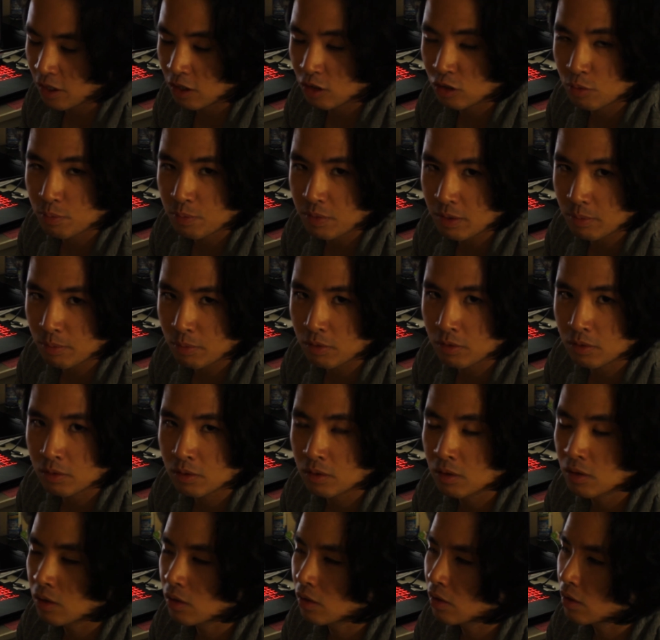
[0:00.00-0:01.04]
other people
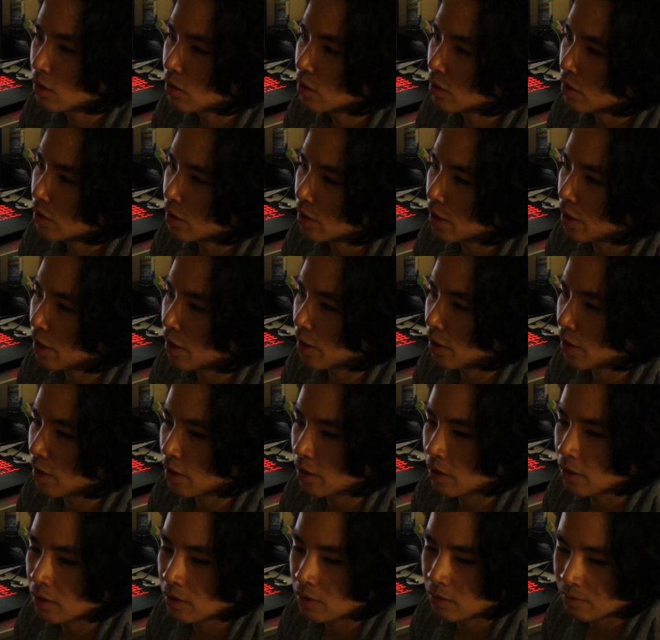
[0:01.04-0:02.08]

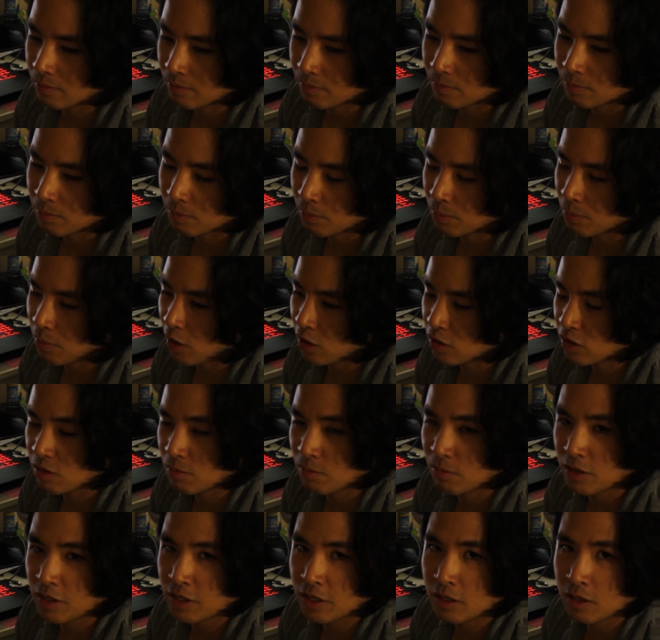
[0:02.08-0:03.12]
and
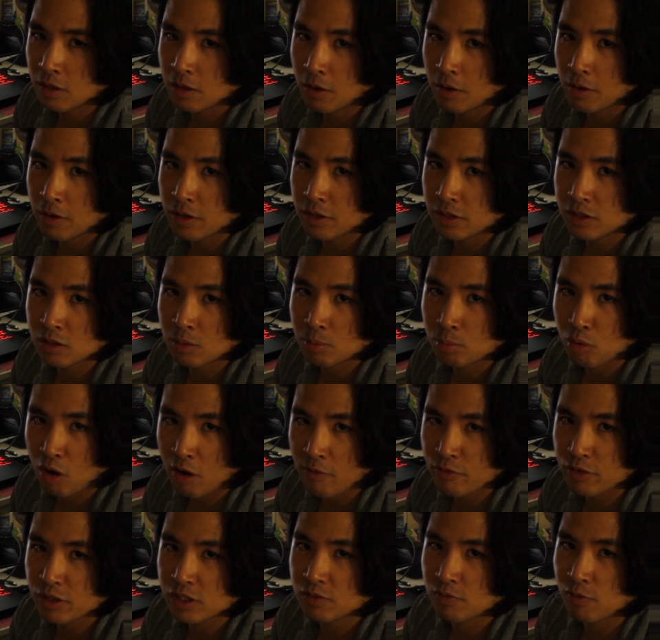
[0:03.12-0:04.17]
possibly earning some
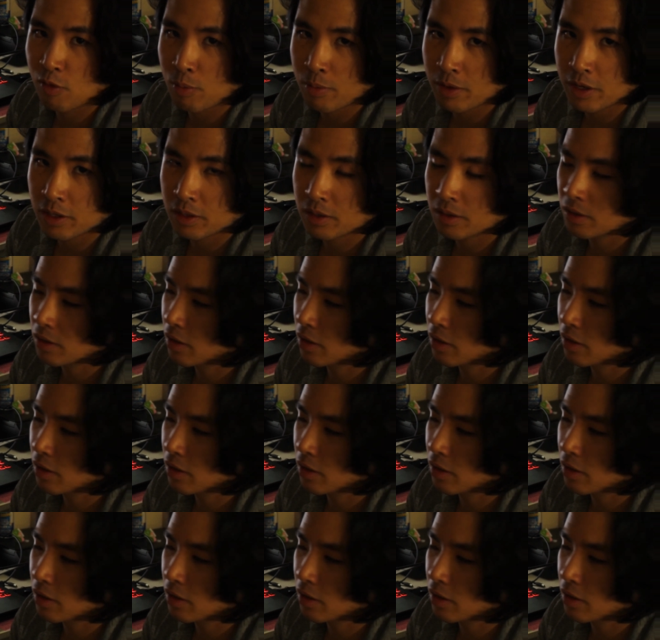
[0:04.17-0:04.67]
profits from it.